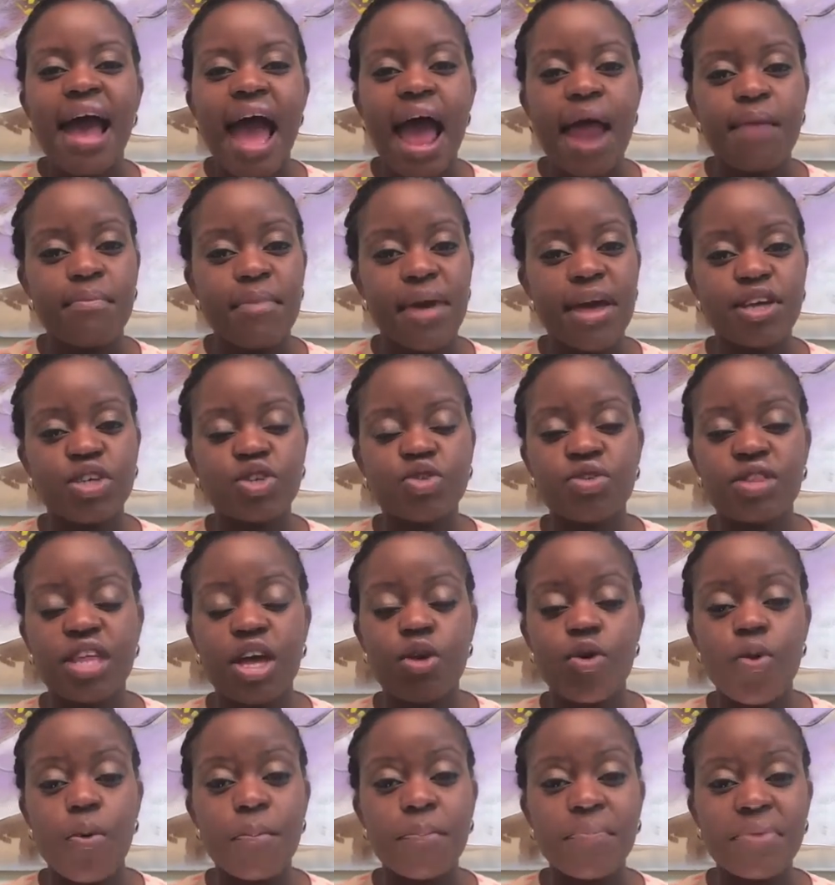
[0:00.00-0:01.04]
and make sure
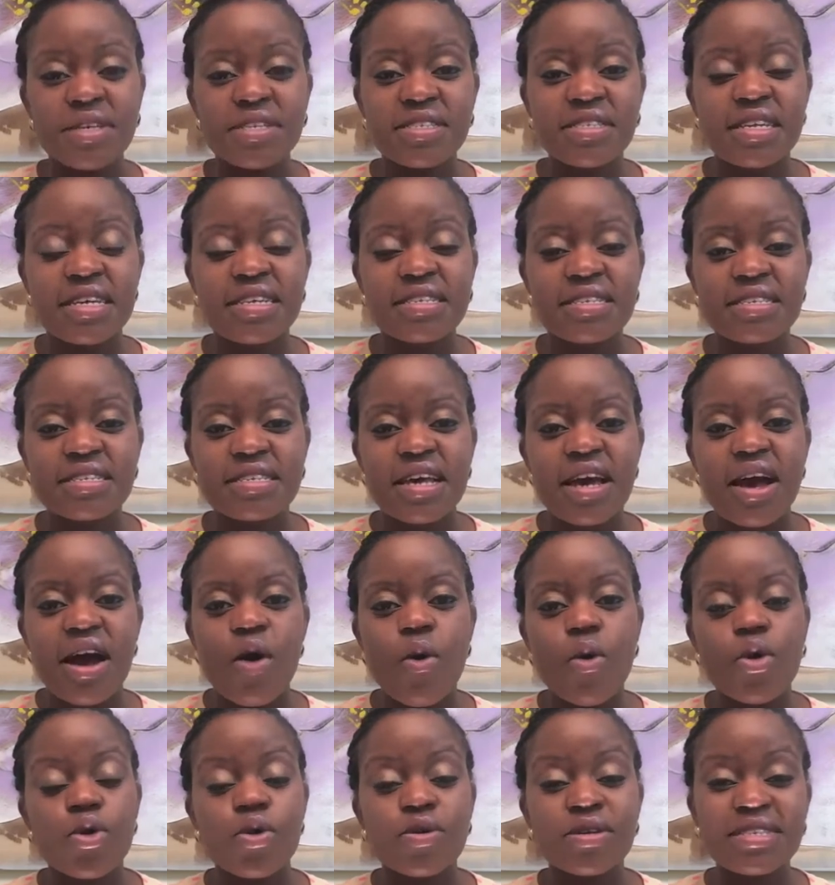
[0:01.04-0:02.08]
that your business
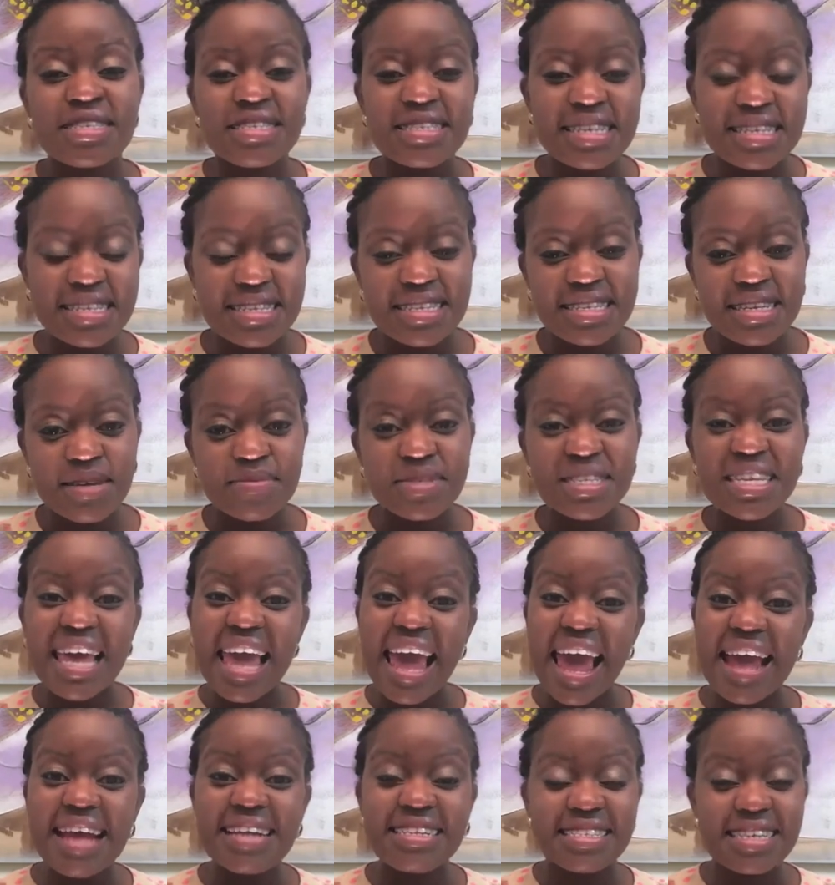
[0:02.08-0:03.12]
or your systems
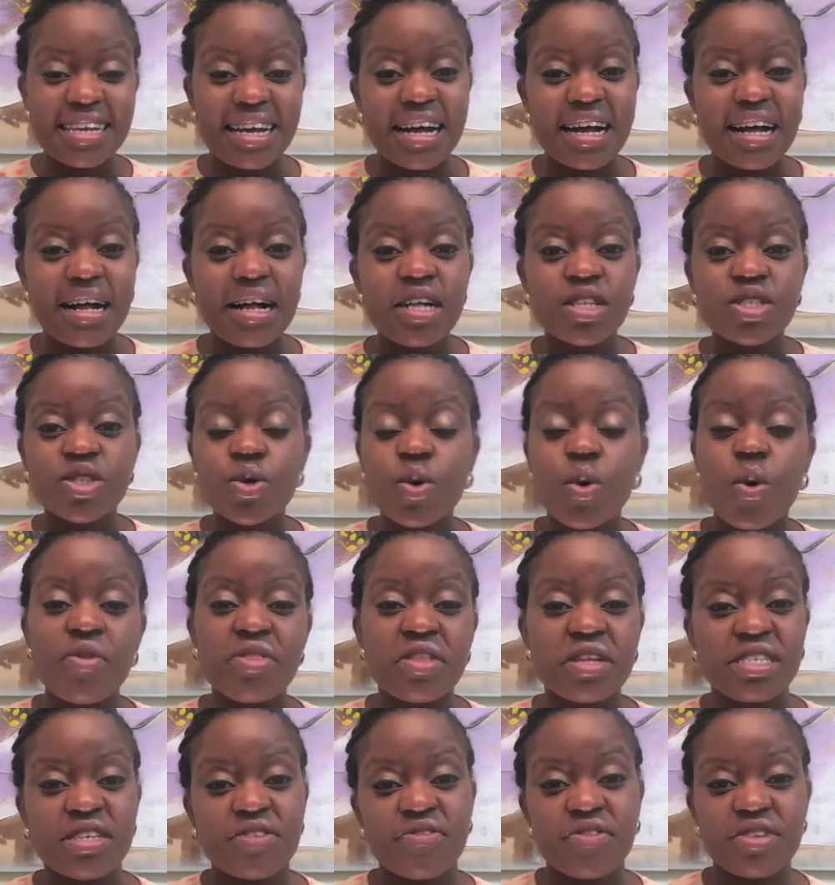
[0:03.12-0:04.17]
cater to all
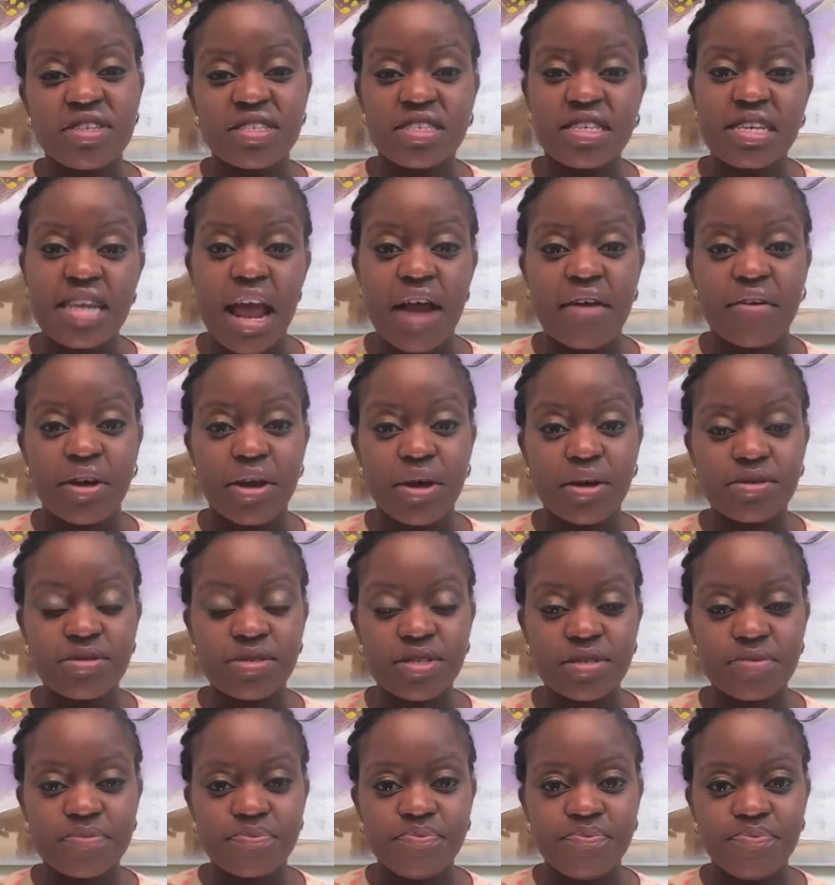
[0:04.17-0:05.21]
the different
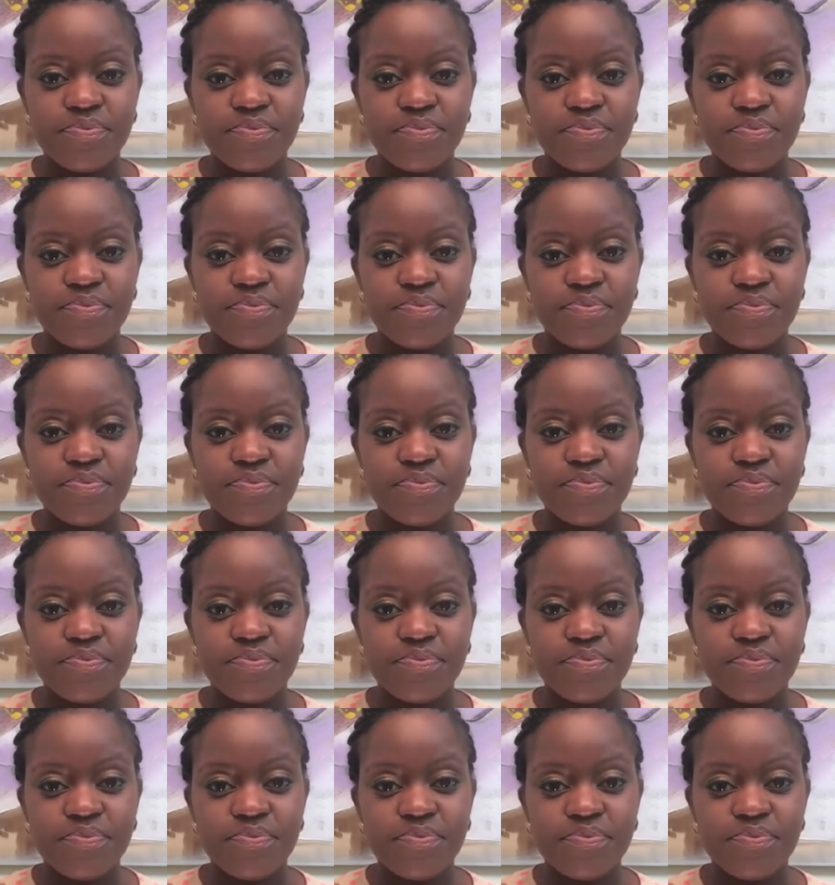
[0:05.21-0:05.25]
scenarios.